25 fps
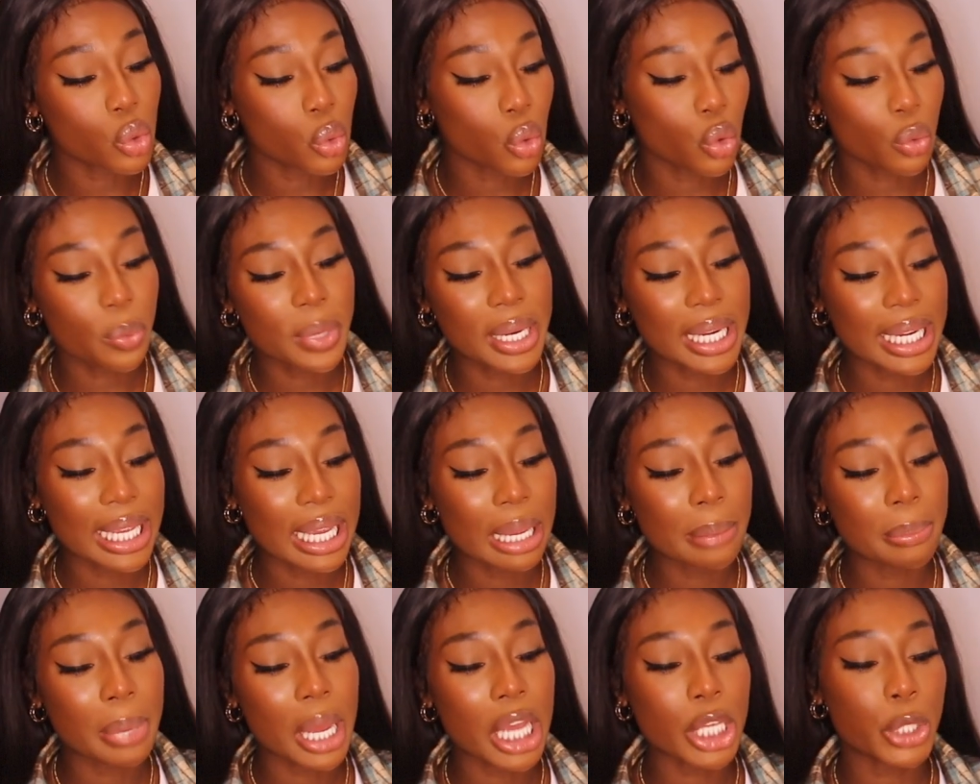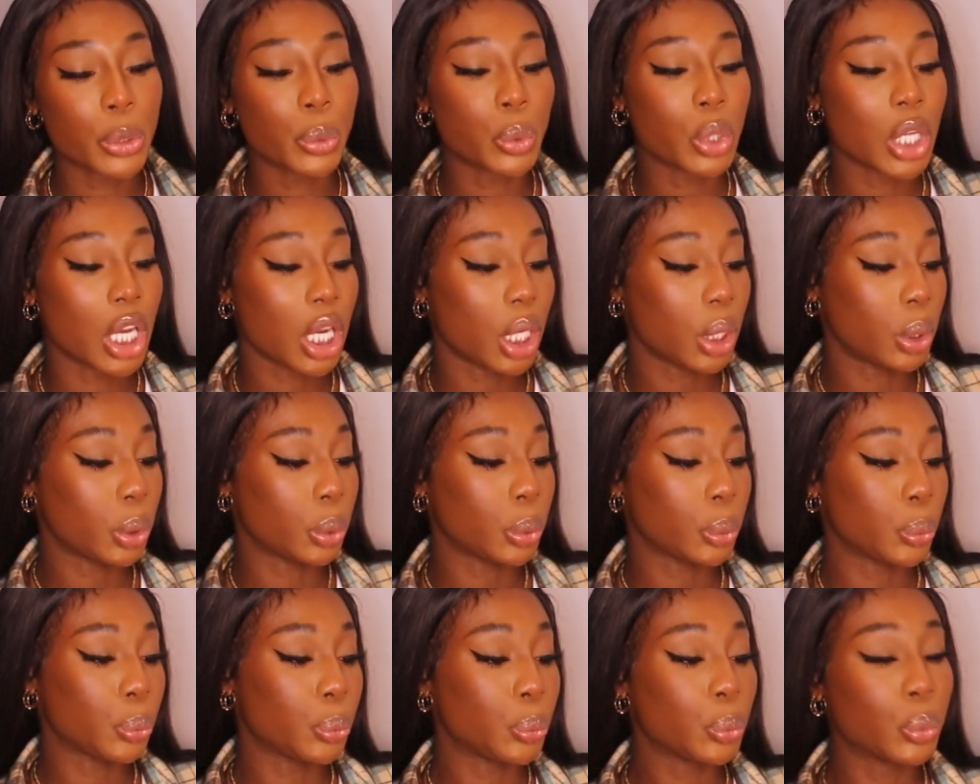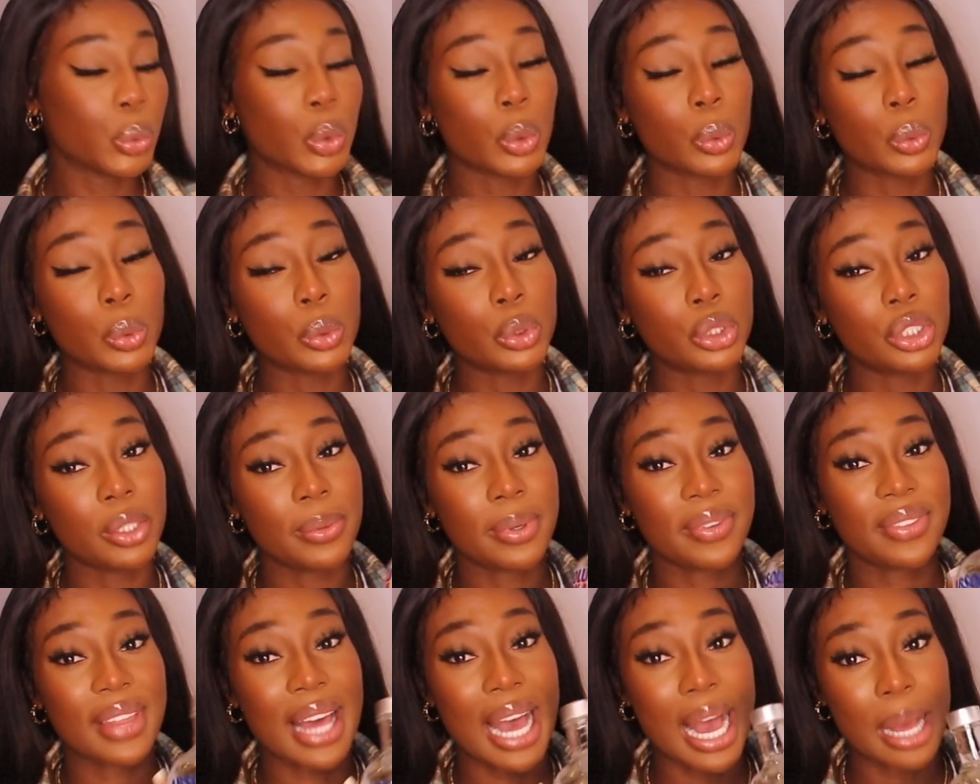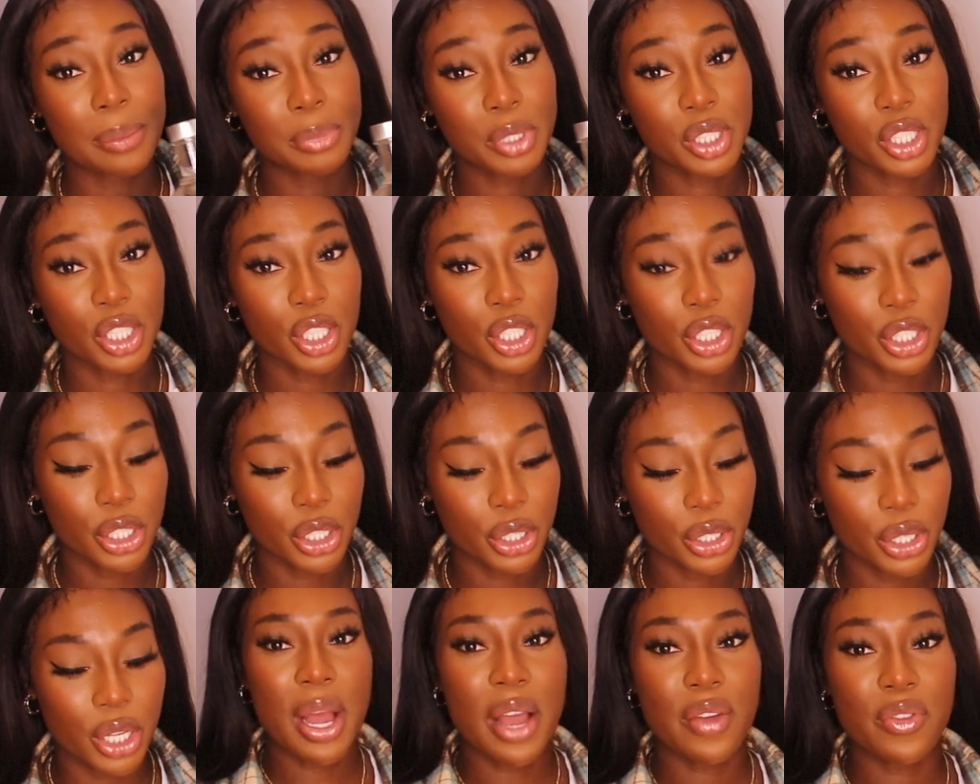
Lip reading: normally, but you know, we'll do with that Absolute.